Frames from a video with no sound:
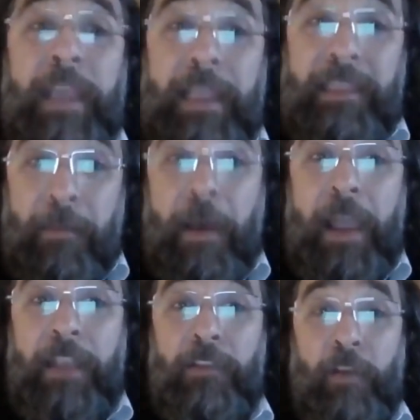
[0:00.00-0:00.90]
in the
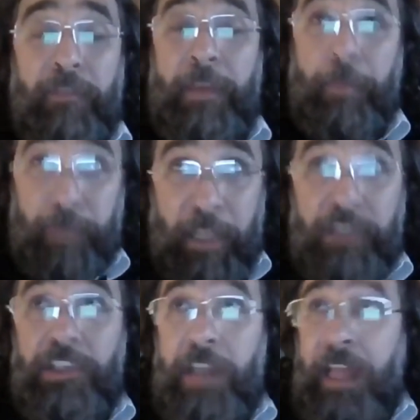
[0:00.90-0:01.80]
mind of the
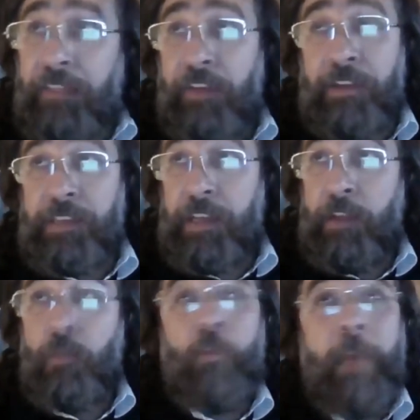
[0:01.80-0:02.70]
potential adversary,
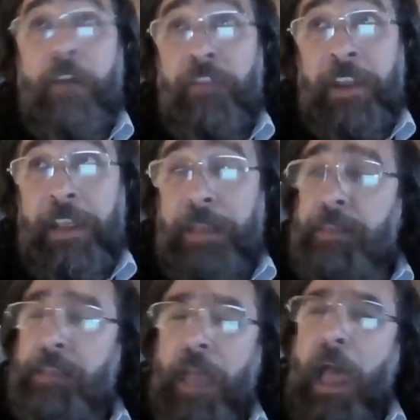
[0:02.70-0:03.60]
whomever he is,
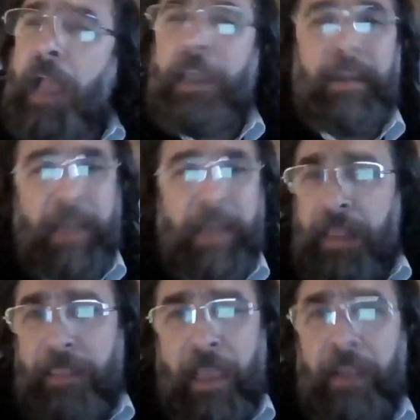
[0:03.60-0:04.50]
a hacker, an
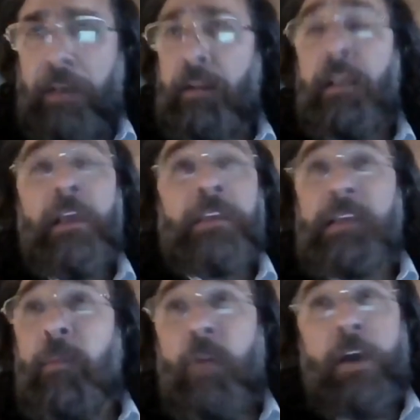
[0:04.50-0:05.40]
attacker,
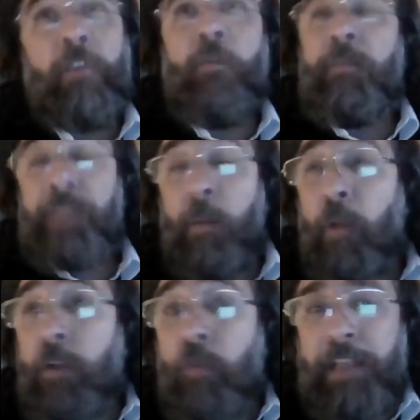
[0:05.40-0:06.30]
someone
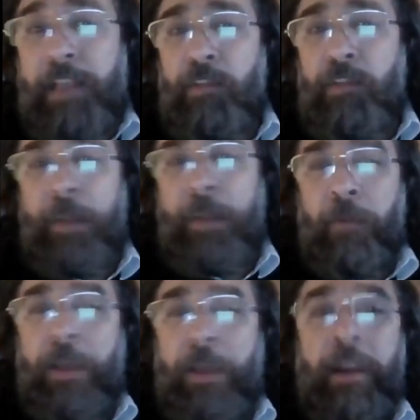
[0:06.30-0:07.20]
who makes you
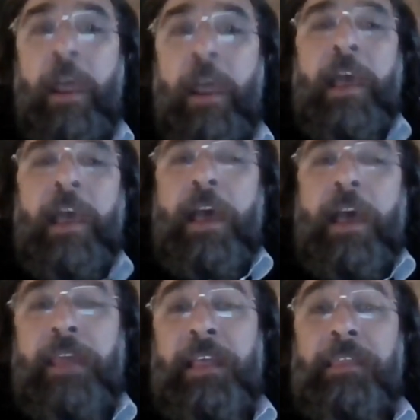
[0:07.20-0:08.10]
malware,
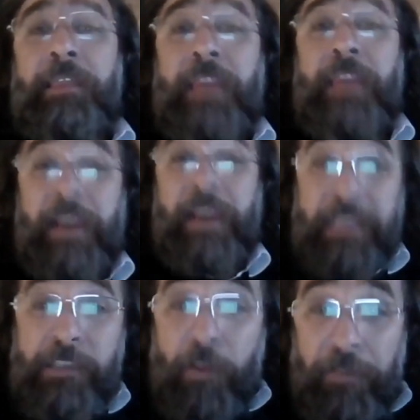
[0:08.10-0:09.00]
that the
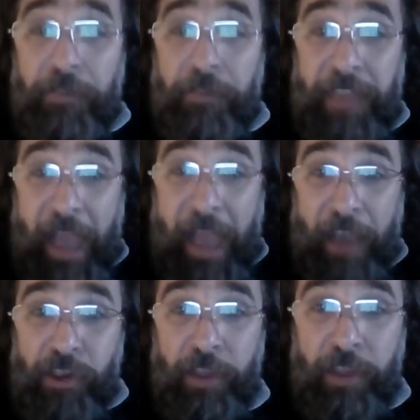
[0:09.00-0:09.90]
risk of the
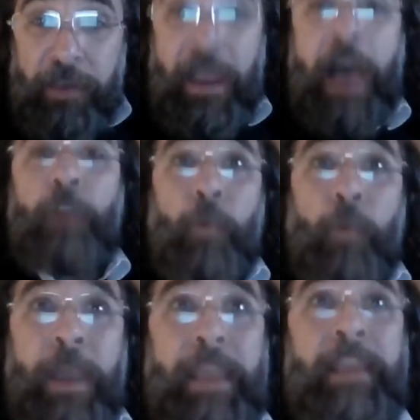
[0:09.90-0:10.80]
action
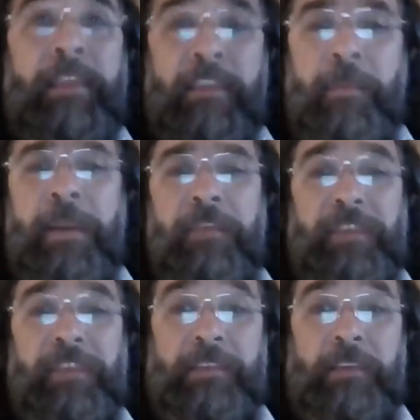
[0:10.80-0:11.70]
outweigh the
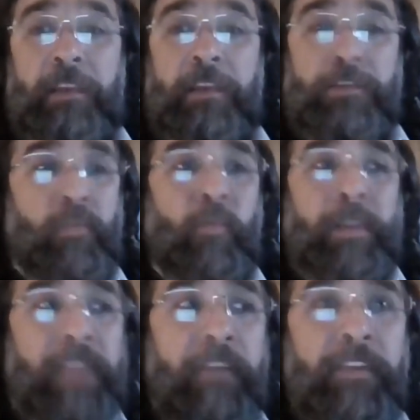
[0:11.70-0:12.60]
benefits. So
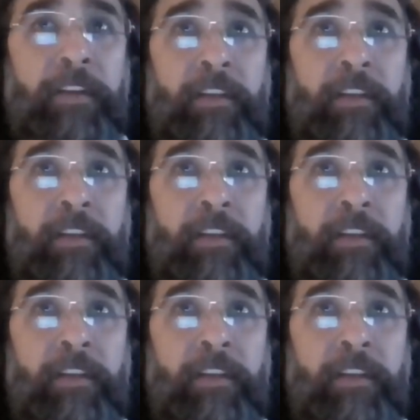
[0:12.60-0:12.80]
whatever